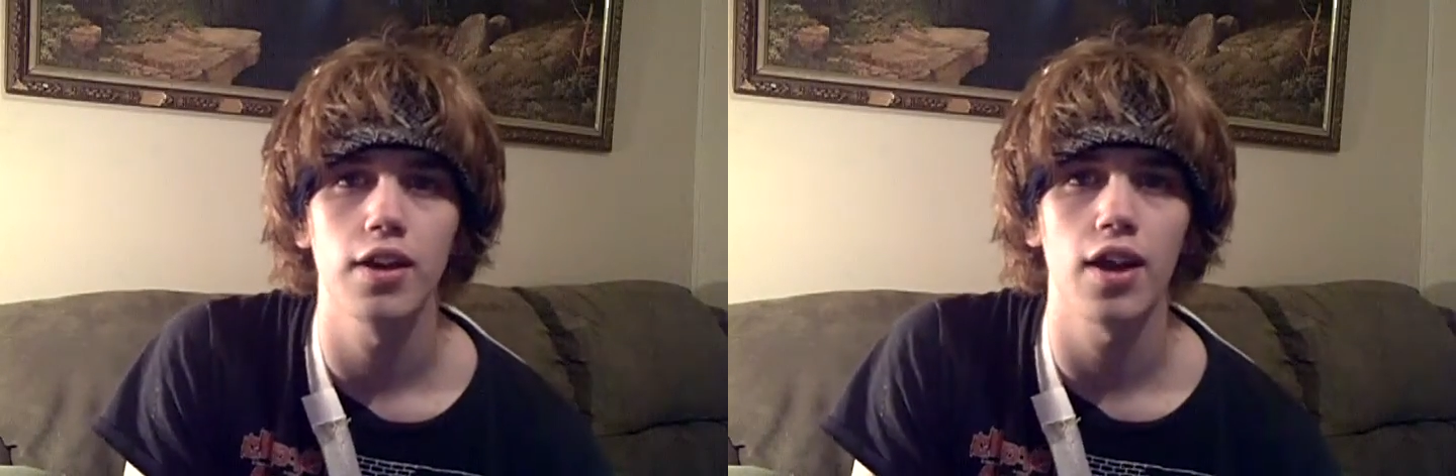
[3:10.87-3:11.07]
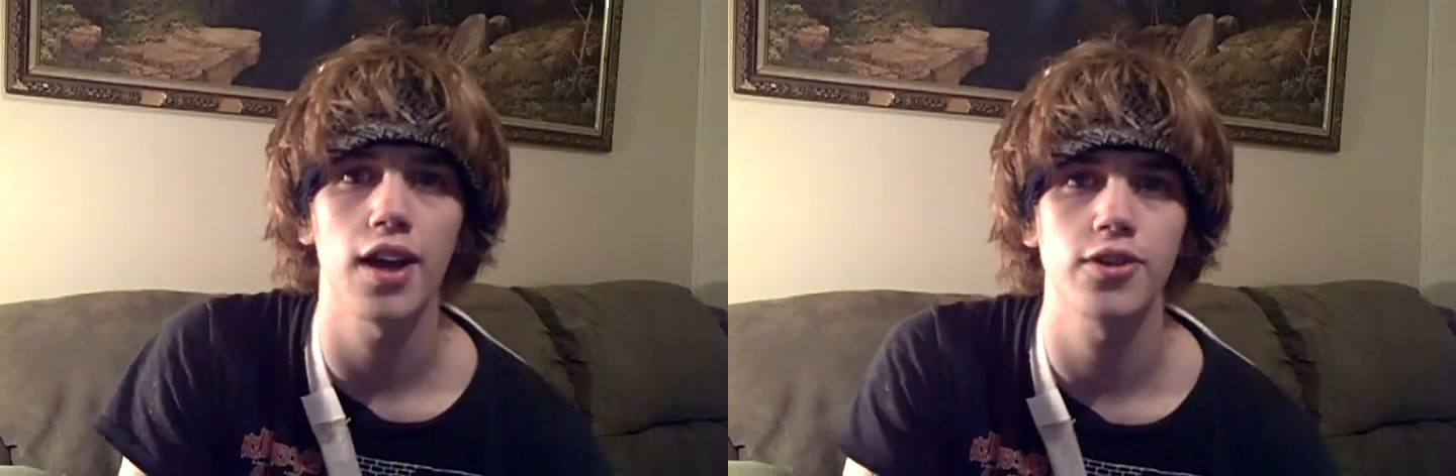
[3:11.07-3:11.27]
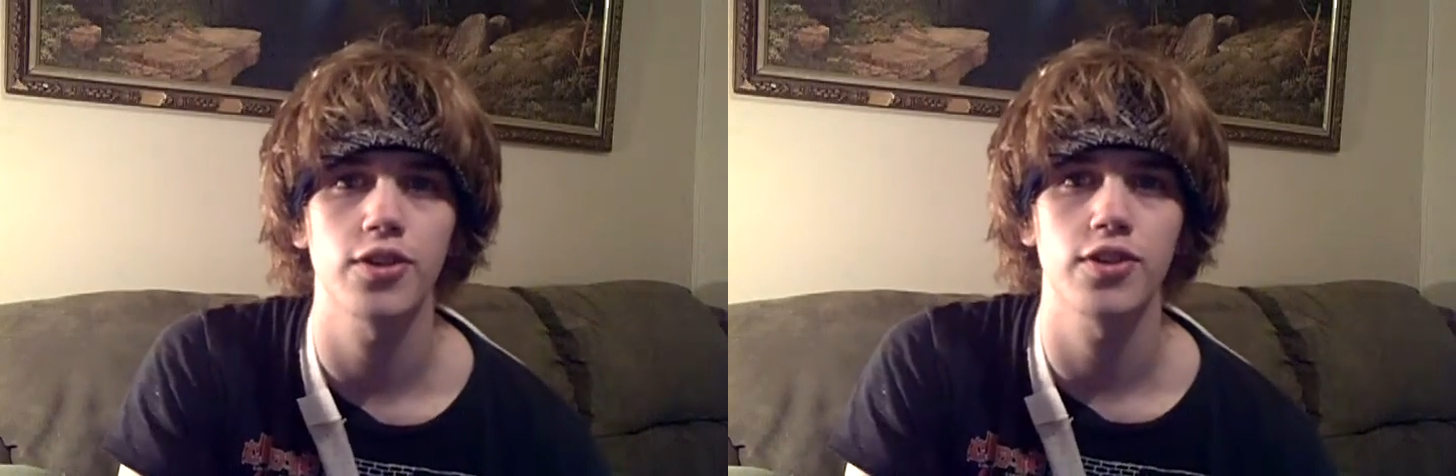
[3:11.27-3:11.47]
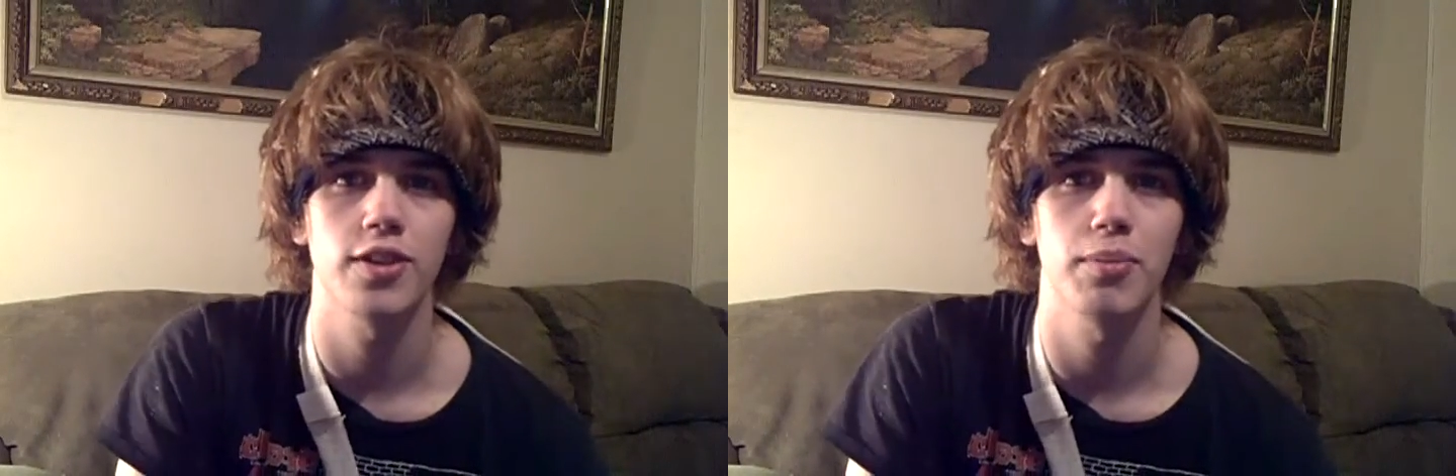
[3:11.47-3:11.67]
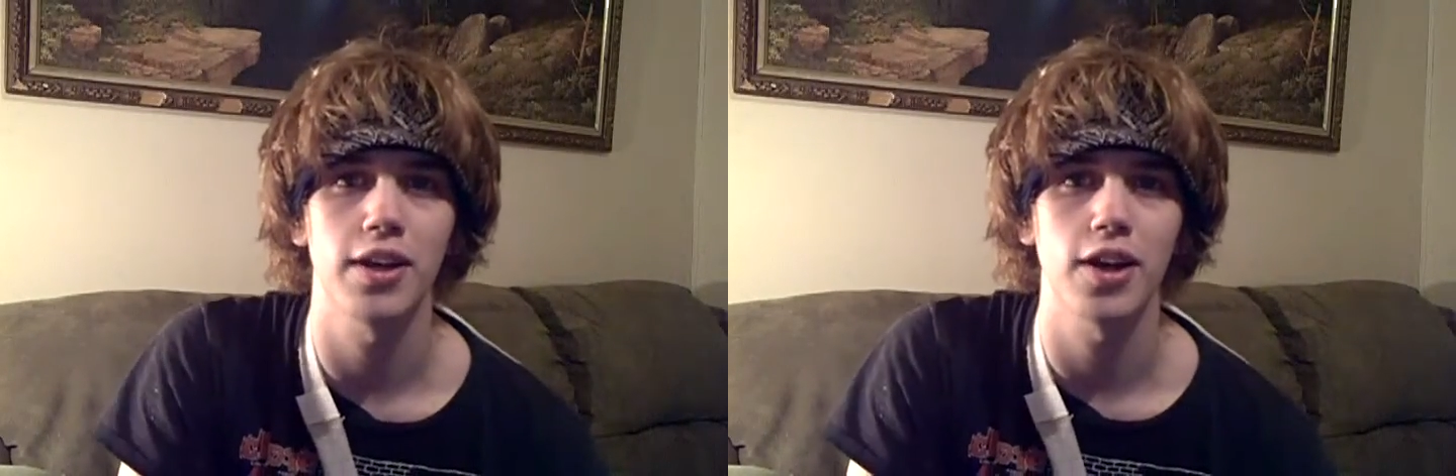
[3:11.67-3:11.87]
not just
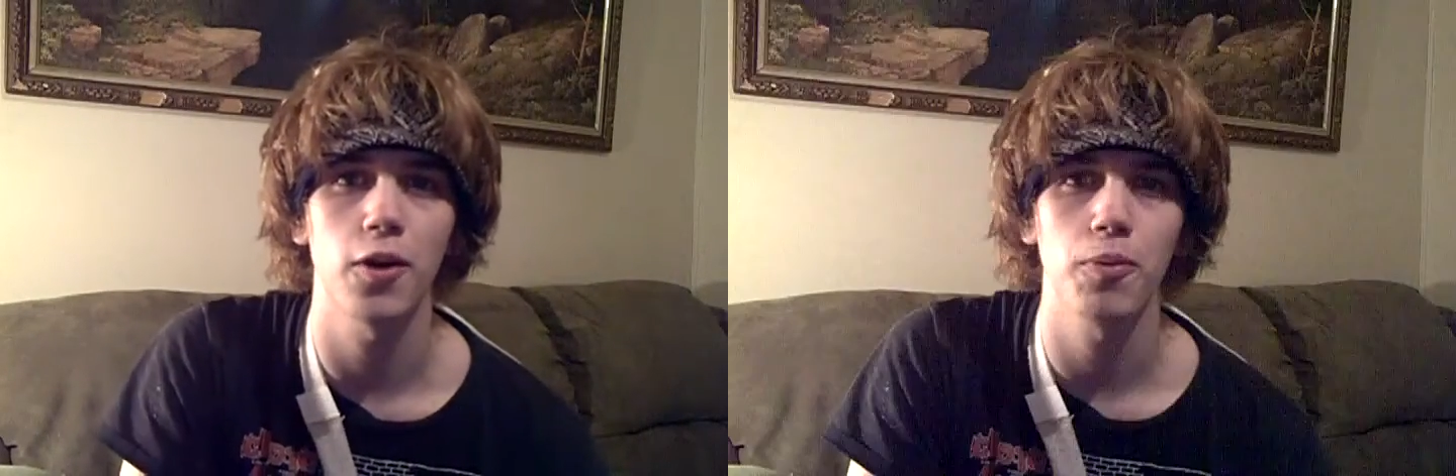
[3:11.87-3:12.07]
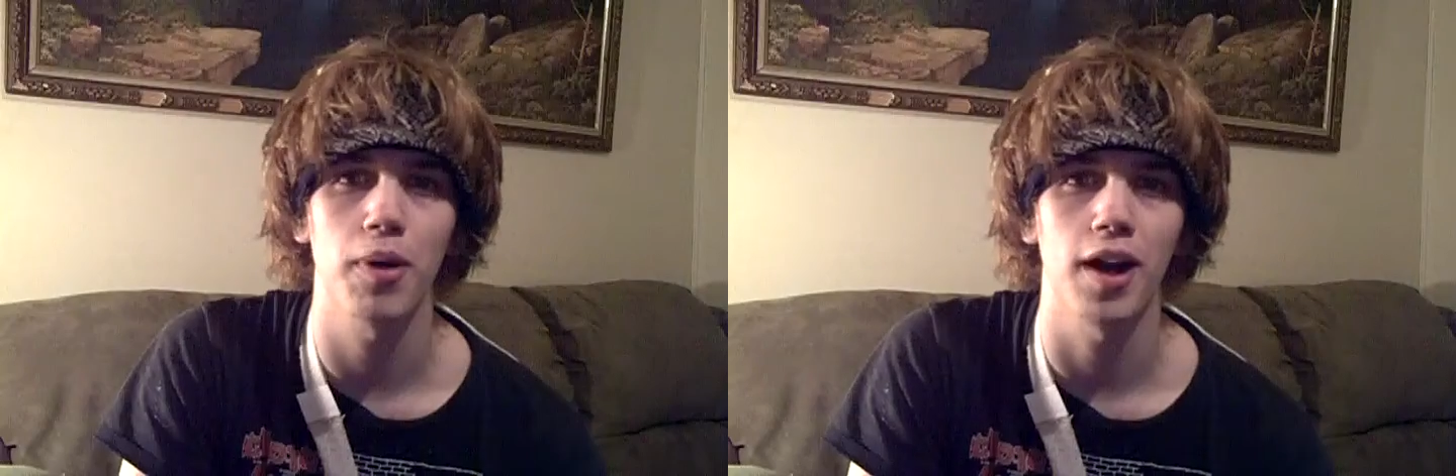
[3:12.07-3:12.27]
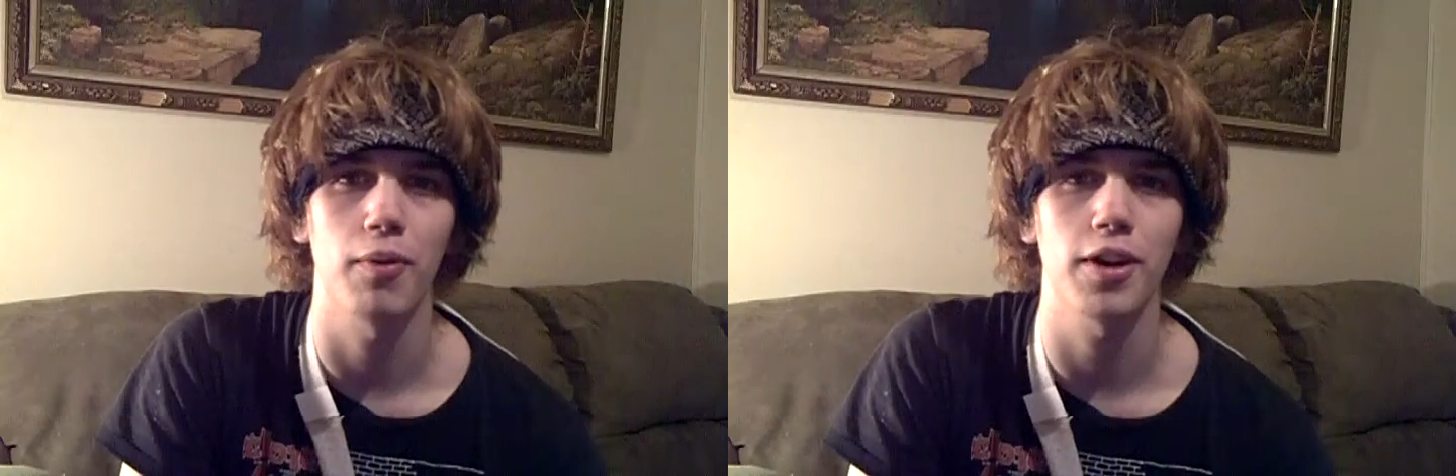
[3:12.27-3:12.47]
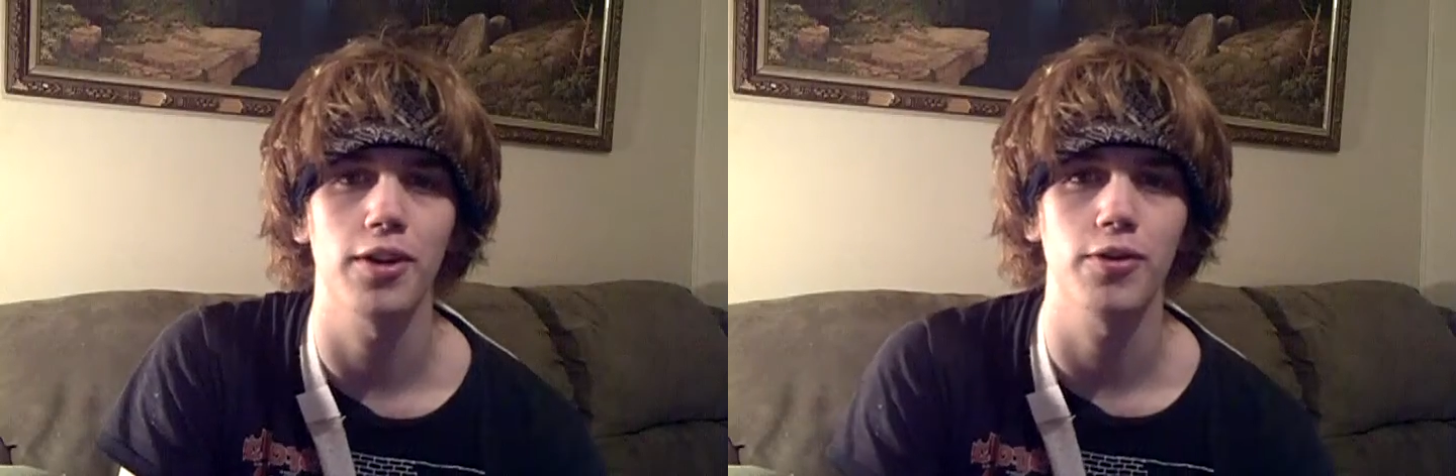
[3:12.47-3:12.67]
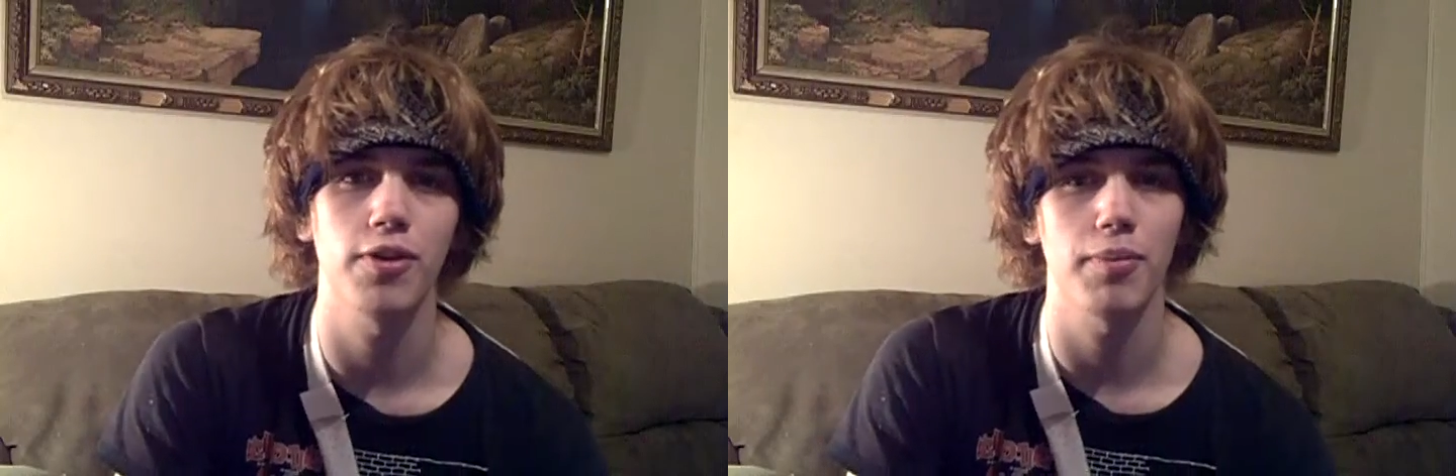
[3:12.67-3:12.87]
to be known, but I want
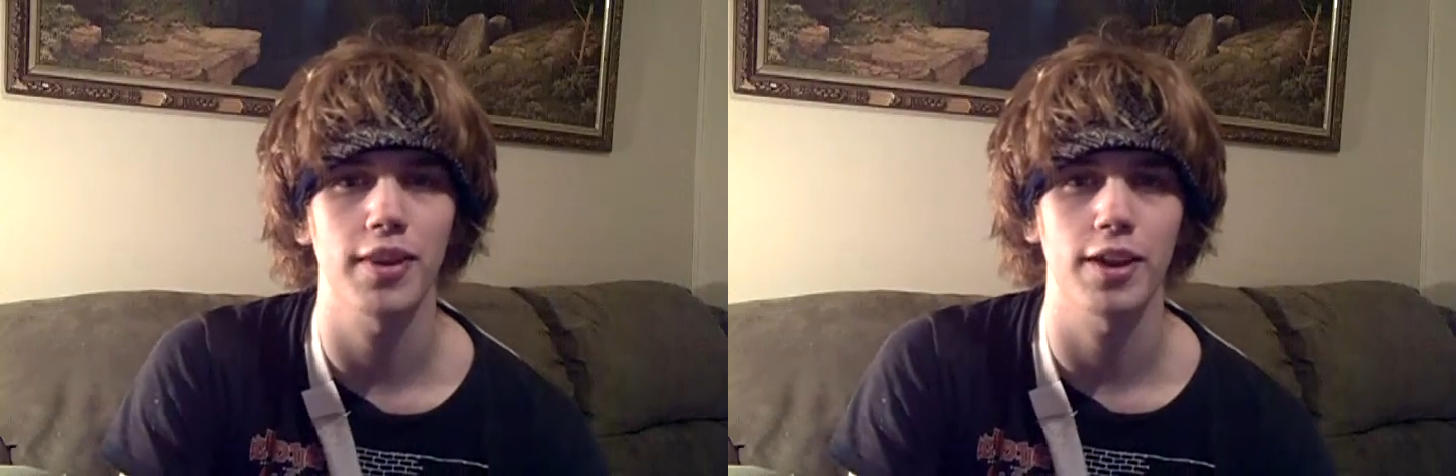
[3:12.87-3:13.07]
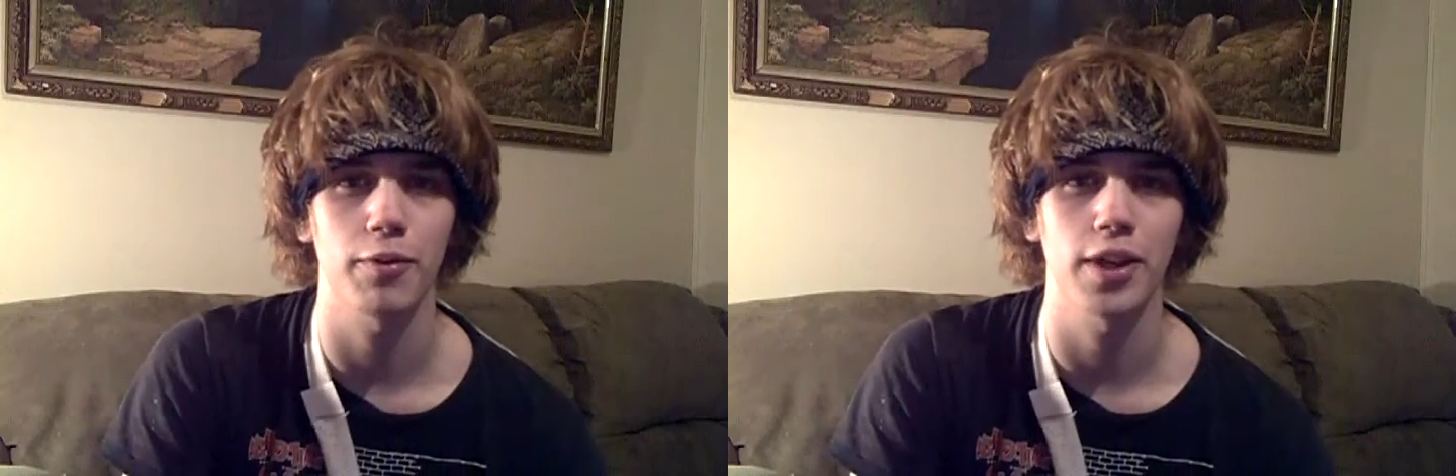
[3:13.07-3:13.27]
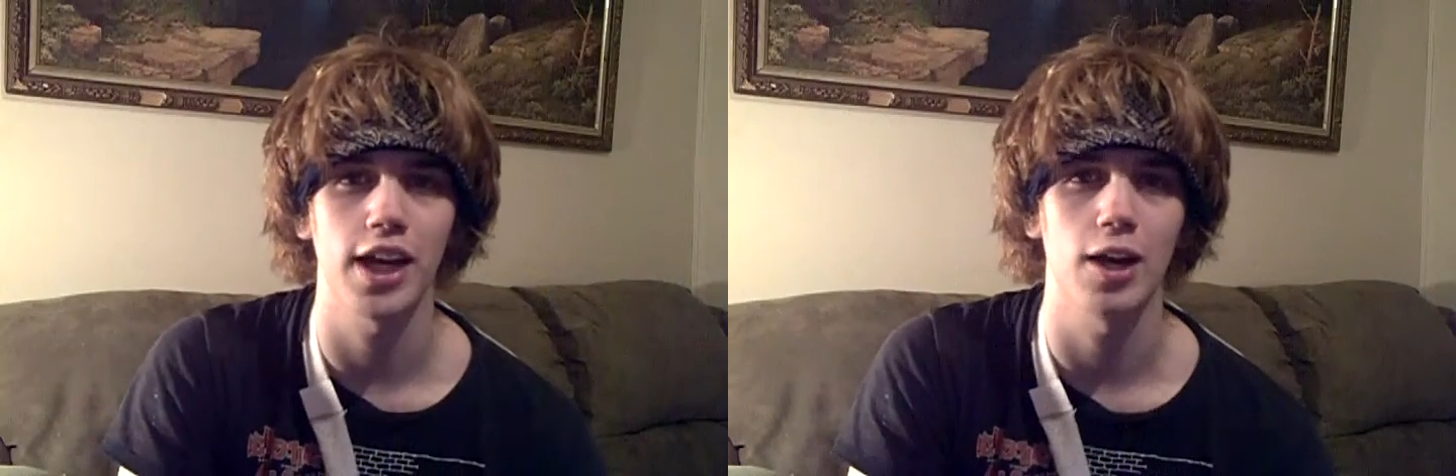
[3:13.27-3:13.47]
to do something that really